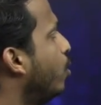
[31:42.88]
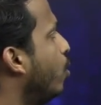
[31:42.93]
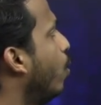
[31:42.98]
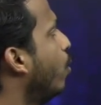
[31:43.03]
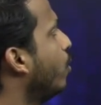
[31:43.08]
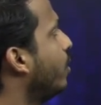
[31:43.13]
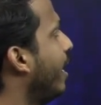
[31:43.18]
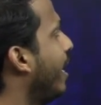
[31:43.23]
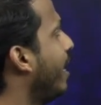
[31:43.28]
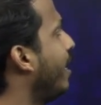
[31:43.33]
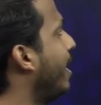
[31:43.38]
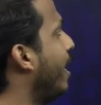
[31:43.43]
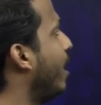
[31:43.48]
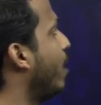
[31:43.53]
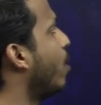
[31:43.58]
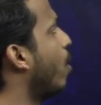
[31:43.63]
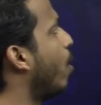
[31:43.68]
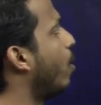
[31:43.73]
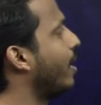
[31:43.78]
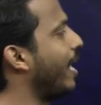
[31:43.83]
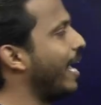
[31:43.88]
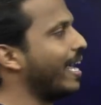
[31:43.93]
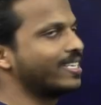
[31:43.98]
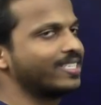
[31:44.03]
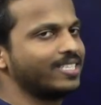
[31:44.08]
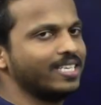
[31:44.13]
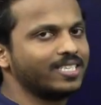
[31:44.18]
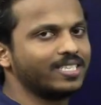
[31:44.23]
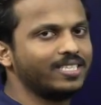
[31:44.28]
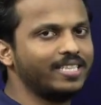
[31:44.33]
though they did not
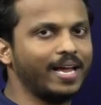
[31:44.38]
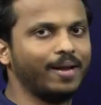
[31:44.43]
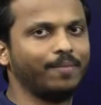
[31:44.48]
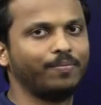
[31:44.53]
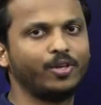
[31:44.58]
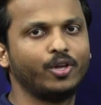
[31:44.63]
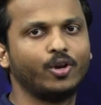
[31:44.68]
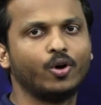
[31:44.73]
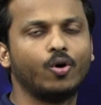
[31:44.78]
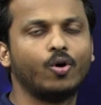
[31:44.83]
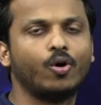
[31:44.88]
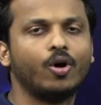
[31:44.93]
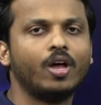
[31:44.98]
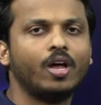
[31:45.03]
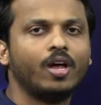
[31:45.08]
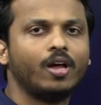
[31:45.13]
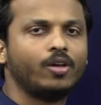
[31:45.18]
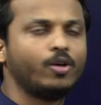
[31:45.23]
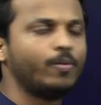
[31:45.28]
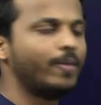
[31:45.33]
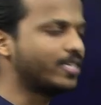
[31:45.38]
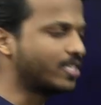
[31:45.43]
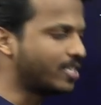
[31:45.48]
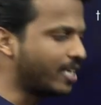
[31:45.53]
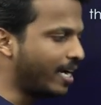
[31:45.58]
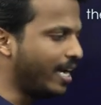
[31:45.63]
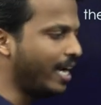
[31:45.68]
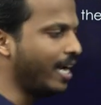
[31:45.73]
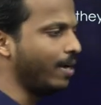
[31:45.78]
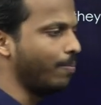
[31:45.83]
exist then. You know, you may
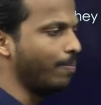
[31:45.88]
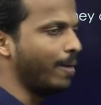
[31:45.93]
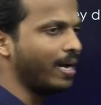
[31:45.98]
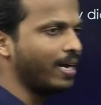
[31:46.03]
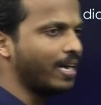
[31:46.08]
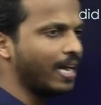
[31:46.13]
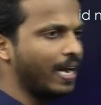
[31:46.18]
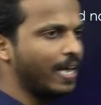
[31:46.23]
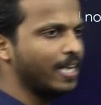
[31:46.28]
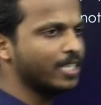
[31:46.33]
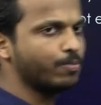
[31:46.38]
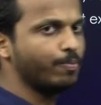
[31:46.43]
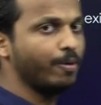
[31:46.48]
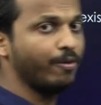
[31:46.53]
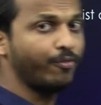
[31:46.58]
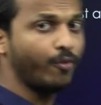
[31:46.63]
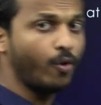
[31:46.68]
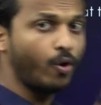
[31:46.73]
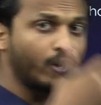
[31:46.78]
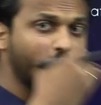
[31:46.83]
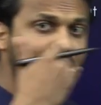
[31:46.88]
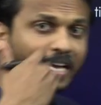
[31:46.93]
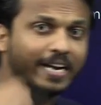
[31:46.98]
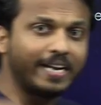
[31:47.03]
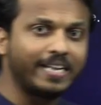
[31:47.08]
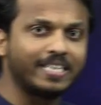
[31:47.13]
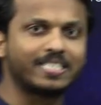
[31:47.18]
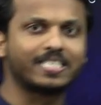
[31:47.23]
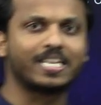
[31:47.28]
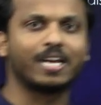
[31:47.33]
study it. Mendeley's before
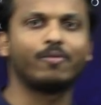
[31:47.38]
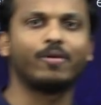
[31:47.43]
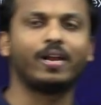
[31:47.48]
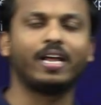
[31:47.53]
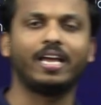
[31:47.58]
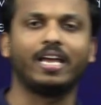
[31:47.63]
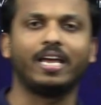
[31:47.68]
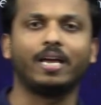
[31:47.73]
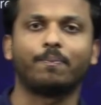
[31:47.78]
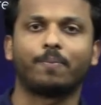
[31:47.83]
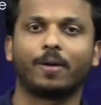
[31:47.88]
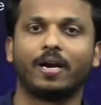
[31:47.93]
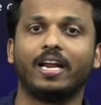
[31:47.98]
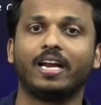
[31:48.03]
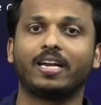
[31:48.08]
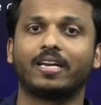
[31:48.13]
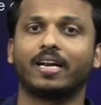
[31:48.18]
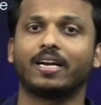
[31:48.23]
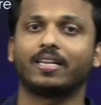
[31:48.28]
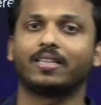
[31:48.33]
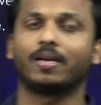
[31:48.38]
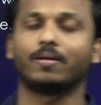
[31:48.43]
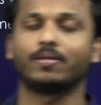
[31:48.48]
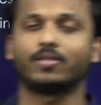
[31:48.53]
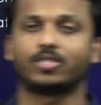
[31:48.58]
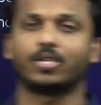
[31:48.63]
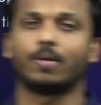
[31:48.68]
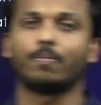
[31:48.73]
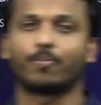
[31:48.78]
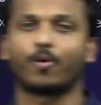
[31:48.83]
their discovery, he predicted
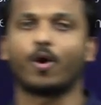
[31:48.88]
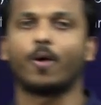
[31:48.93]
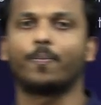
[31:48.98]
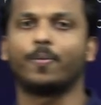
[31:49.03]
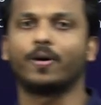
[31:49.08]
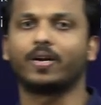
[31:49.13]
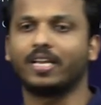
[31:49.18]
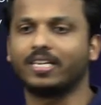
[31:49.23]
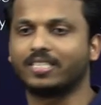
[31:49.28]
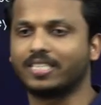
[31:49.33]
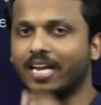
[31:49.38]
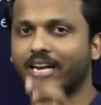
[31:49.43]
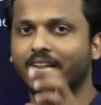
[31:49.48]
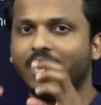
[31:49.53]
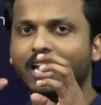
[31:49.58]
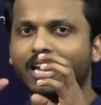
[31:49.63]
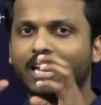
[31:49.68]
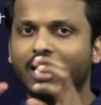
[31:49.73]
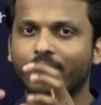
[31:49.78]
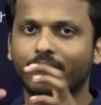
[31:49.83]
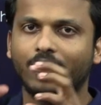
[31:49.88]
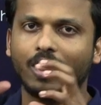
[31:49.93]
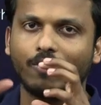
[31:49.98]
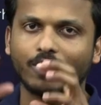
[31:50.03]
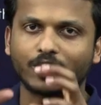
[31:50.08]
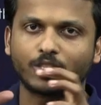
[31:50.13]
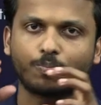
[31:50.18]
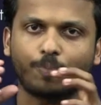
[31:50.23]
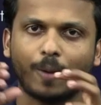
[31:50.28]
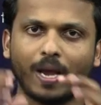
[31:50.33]
that some properties and he gave
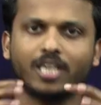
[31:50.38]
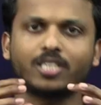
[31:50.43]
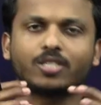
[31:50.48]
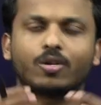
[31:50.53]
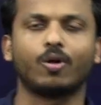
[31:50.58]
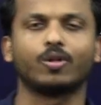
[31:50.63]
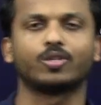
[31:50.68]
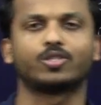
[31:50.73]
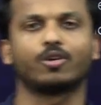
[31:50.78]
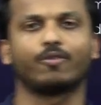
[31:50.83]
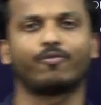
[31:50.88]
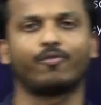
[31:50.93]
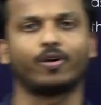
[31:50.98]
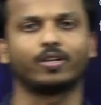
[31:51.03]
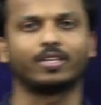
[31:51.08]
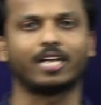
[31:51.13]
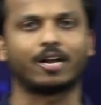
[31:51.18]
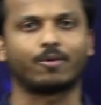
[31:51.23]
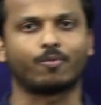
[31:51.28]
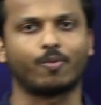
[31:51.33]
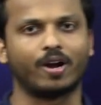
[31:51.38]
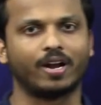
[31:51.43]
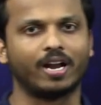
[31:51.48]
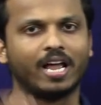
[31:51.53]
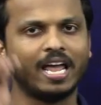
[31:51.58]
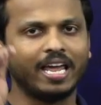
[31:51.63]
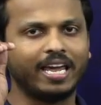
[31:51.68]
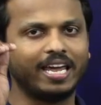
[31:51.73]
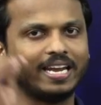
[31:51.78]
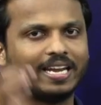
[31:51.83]
a space also for that one.
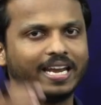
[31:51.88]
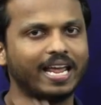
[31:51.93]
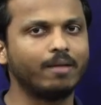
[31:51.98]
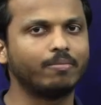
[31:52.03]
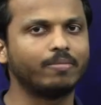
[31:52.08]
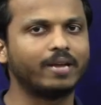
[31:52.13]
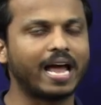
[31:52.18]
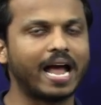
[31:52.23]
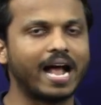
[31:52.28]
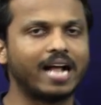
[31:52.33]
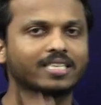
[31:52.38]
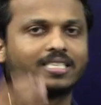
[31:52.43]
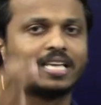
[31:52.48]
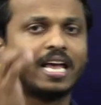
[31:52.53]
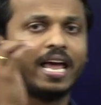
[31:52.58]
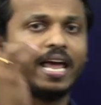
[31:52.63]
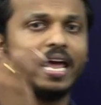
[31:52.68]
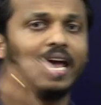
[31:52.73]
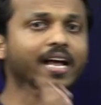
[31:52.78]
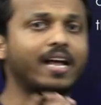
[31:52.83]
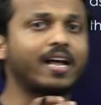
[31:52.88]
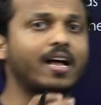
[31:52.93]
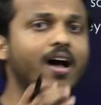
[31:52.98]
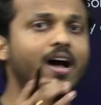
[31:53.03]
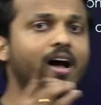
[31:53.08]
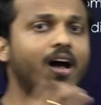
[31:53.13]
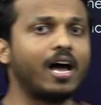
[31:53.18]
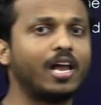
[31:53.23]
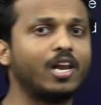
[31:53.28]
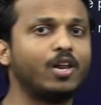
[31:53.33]
He named as
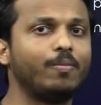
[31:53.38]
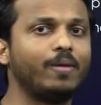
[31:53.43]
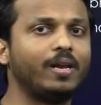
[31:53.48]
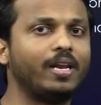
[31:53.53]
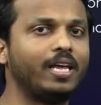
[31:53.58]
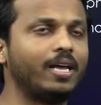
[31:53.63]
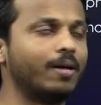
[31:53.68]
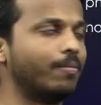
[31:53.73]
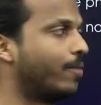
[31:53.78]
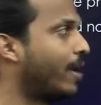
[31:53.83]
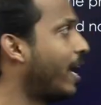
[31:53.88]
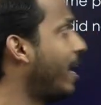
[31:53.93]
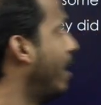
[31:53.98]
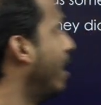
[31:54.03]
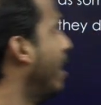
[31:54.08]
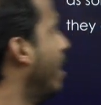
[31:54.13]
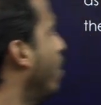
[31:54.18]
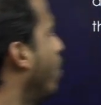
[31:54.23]
Eka aluminium, right?